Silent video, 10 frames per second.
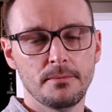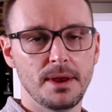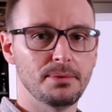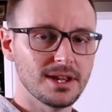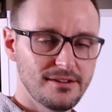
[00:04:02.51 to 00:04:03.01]

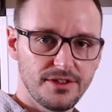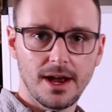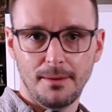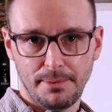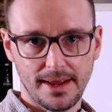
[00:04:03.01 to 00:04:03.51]
People leave the
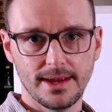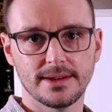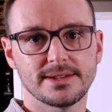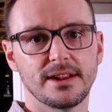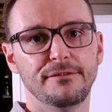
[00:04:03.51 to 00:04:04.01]
company,
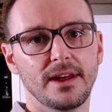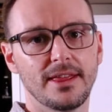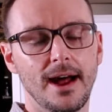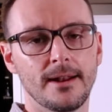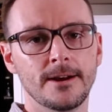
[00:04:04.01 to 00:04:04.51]
stuff like
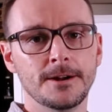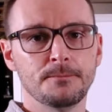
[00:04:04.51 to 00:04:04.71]
that.